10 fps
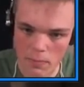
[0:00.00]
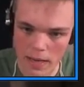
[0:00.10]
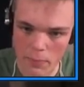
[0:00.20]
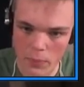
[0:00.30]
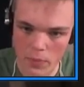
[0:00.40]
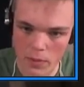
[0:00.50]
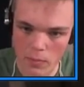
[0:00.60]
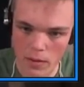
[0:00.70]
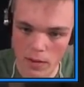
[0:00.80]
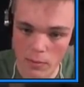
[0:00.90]
map
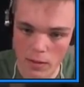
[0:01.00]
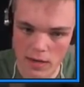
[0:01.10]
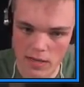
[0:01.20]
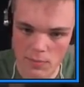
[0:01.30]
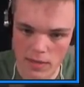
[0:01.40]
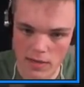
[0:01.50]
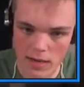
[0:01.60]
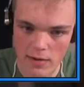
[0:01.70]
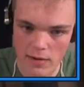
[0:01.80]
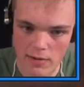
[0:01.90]
with unexpected
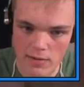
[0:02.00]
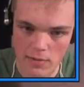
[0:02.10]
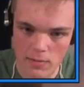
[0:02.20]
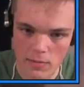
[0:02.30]
areas.